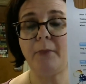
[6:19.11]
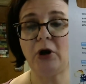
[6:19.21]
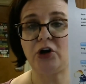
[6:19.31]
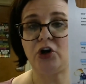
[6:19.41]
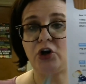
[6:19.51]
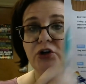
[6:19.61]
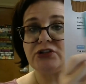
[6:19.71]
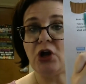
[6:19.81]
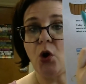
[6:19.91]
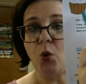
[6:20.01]

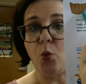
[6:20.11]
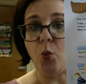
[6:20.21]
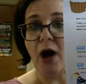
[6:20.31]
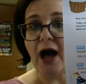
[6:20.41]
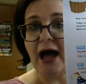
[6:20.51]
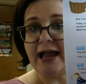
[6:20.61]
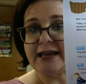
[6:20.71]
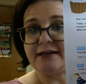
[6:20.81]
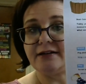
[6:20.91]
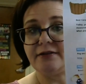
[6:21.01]
markers wide.
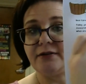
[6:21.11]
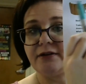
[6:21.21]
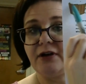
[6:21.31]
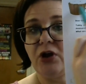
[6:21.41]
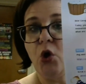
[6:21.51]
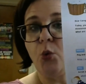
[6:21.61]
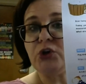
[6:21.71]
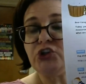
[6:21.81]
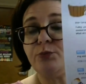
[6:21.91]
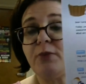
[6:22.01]

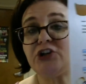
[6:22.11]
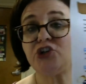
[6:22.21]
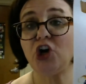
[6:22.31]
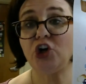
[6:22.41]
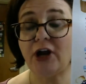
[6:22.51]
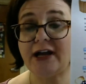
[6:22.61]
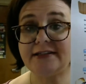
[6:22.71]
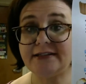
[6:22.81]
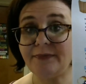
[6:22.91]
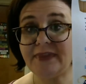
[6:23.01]
When you measure across
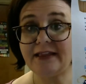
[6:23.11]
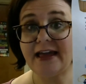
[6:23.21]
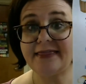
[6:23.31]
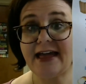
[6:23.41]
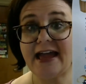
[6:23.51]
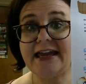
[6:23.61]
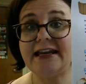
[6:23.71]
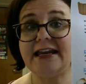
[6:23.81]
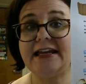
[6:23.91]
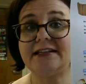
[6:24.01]
something like that,
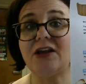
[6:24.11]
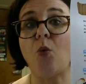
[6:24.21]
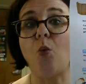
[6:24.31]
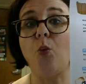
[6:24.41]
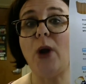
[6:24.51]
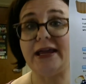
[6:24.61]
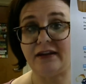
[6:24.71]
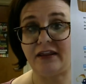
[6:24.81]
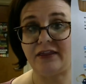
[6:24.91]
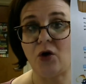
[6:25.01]
it is
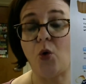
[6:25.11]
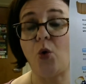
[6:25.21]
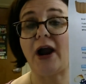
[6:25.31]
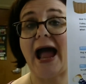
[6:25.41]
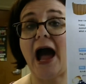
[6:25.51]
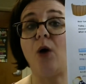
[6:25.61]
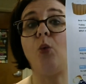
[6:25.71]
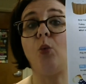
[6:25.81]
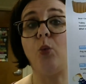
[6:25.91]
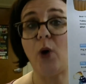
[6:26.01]
width or how
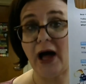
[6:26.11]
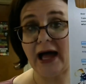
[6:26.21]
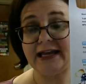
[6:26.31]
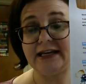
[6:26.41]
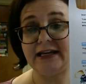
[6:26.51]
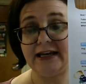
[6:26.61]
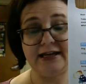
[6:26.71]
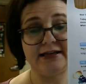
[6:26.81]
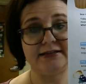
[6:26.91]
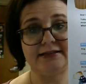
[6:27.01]
wide it
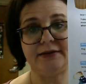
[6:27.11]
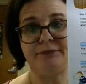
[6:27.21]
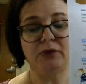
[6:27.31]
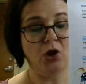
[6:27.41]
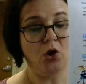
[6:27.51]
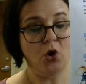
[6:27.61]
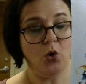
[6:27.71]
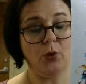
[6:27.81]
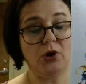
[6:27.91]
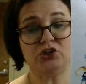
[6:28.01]
is.
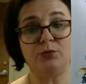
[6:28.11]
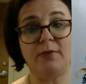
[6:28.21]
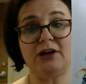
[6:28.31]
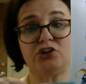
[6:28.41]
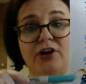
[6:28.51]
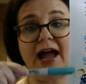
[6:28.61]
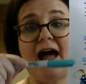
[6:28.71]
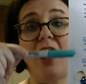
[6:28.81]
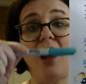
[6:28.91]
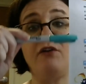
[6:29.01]
When you measure
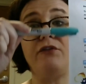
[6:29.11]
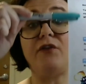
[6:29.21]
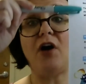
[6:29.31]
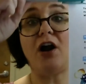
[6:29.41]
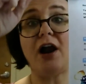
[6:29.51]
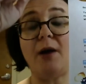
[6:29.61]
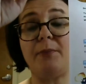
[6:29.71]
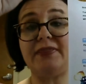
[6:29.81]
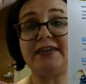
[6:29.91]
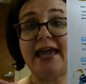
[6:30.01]
how far
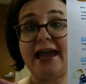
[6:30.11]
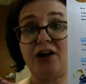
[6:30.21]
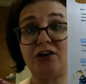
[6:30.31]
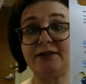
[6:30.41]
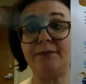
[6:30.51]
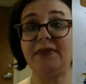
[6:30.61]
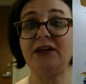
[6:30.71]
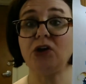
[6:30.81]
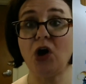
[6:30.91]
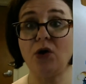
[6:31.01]
up in the air
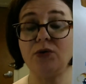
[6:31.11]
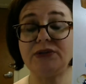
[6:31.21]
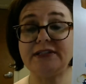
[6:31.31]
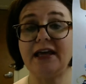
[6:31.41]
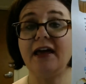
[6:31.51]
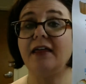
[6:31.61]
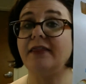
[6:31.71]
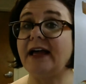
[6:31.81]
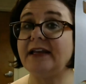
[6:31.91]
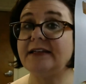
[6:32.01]
something goes,
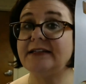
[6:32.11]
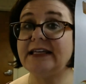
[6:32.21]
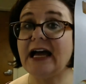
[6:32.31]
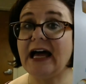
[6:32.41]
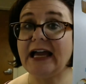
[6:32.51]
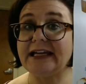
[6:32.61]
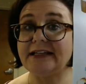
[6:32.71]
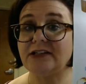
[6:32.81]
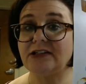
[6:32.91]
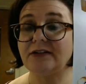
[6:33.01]
that is the
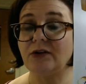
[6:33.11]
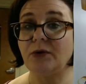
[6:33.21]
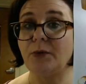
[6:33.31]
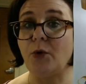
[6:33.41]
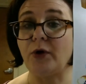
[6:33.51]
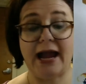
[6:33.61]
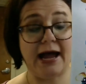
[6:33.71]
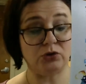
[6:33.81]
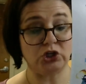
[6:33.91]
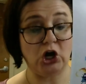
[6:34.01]
height or
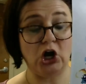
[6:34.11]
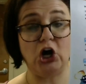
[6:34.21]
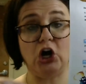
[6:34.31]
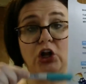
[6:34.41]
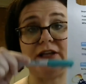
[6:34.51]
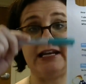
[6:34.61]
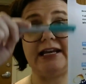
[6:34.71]
how tall it